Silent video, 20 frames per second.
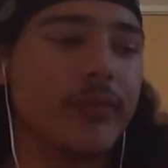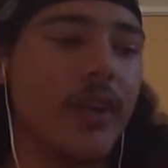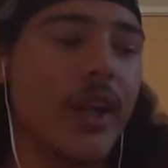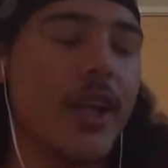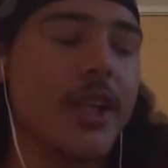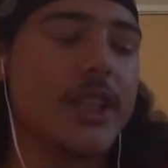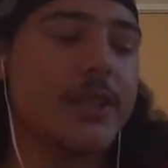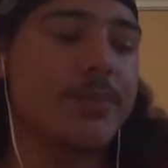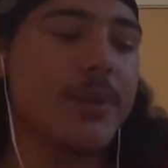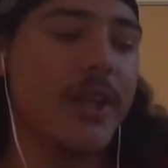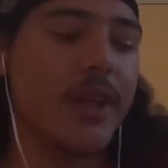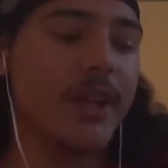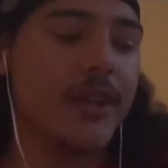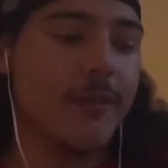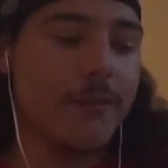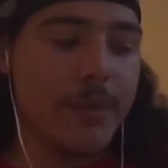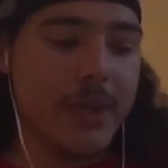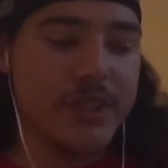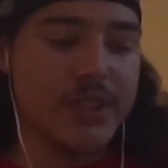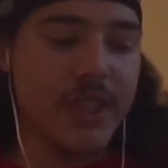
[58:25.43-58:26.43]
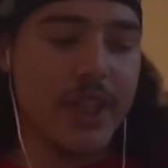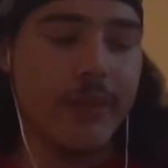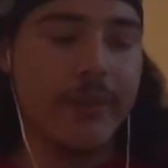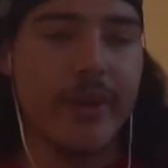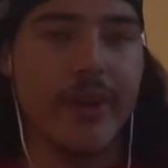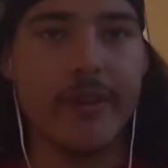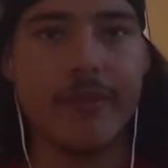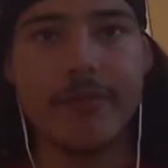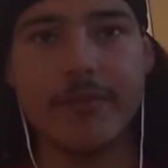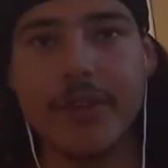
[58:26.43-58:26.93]
And speaking of Best
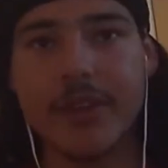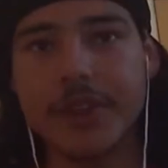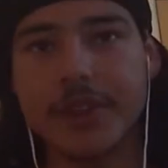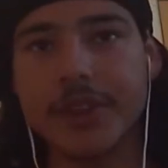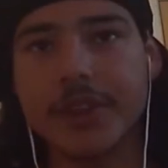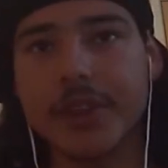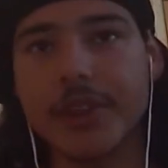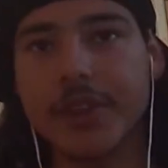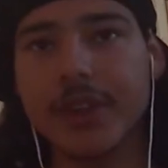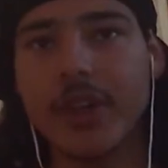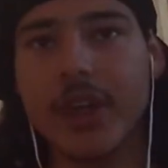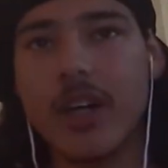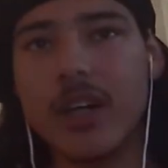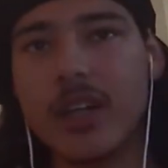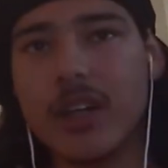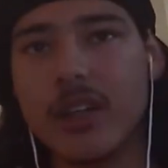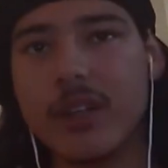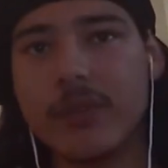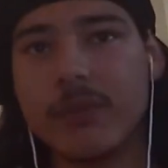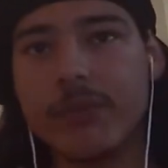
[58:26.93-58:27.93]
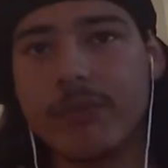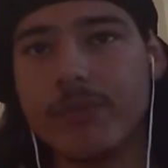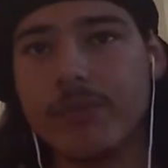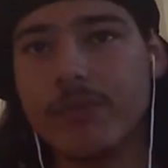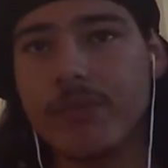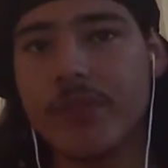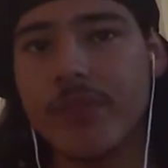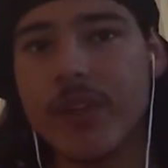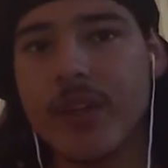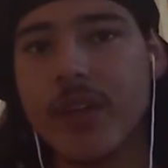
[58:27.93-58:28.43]
Animated Feature,
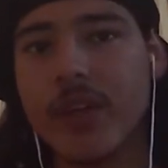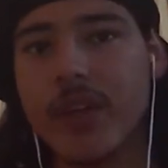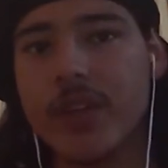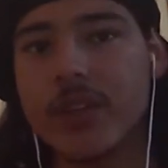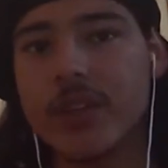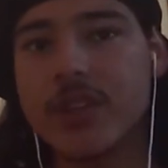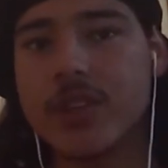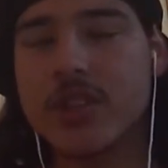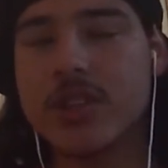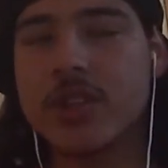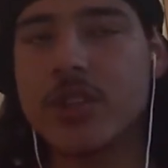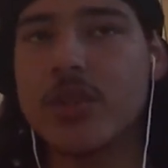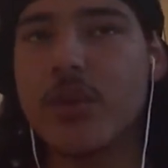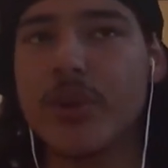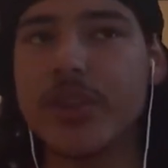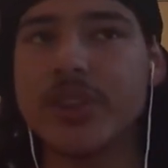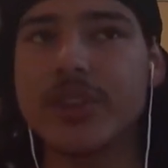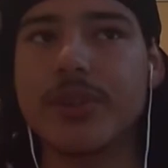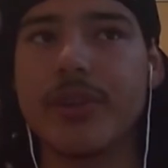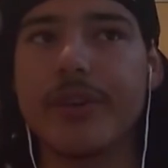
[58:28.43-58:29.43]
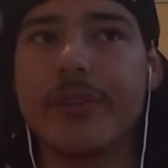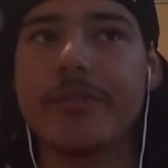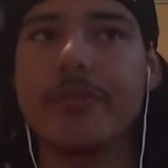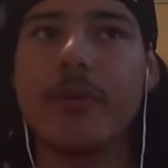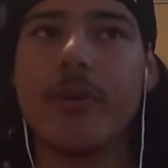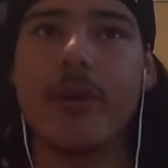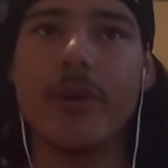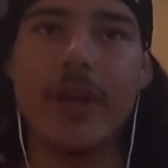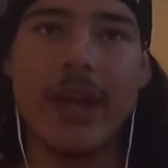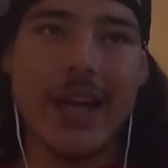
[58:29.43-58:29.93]
Toy Story
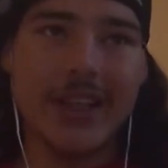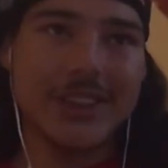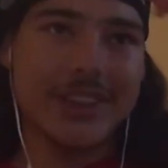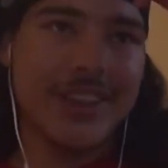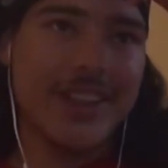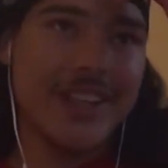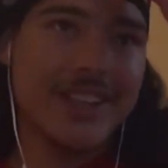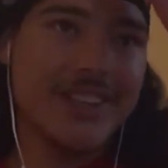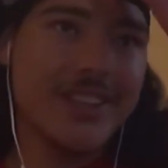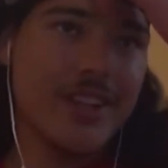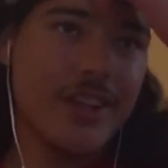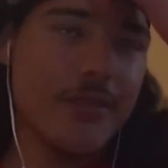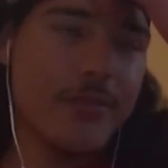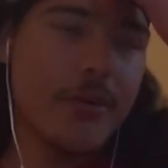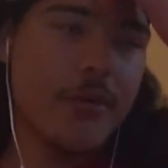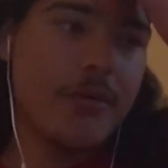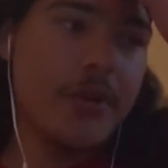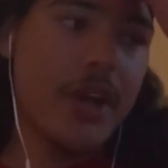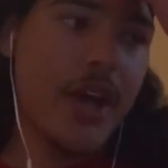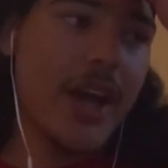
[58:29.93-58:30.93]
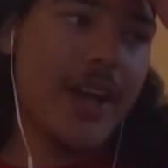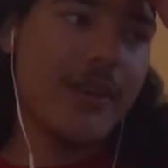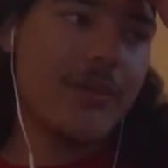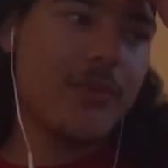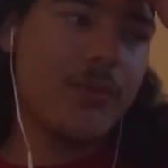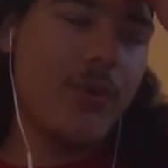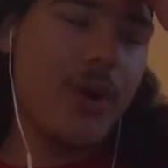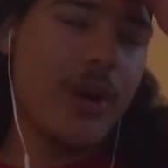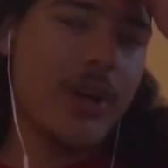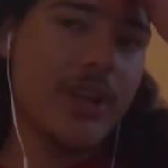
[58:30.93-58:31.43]
4. Actually, that's another movie I
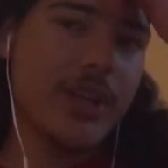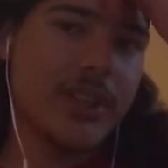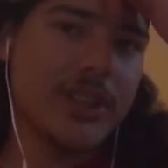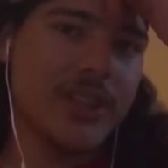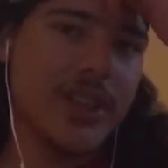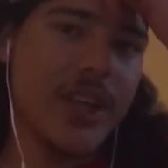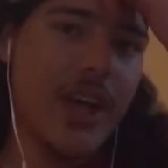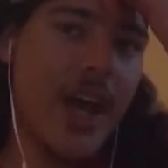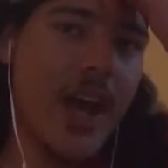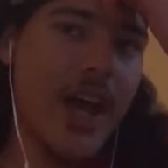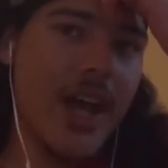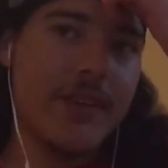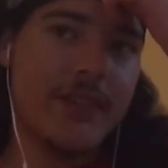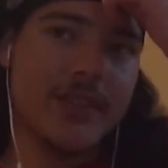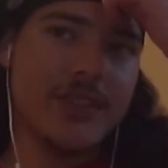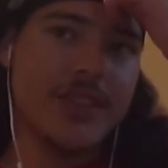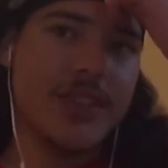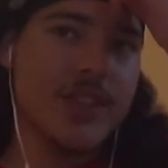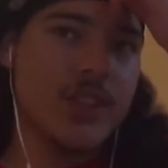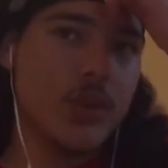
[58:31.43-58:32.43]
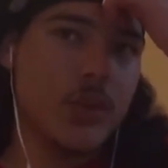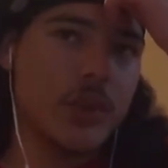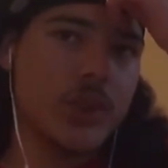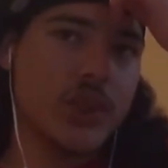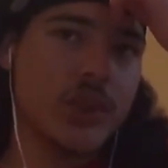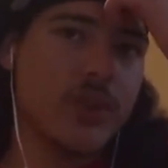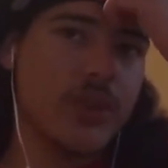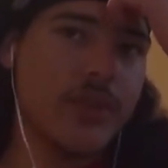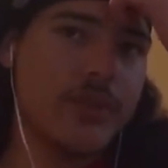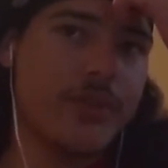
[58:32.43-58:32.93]
wanted to see. I haven't seen Toy
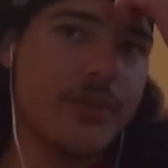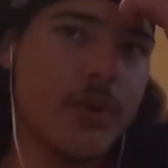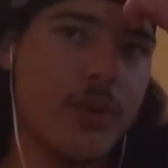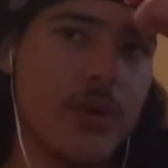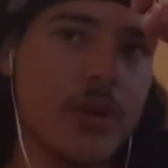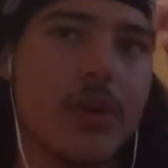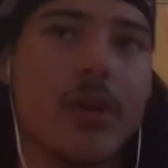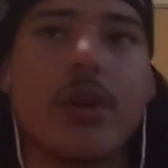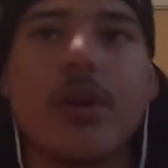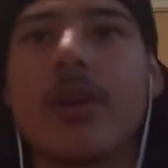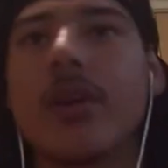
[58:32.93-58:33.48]
Story 4.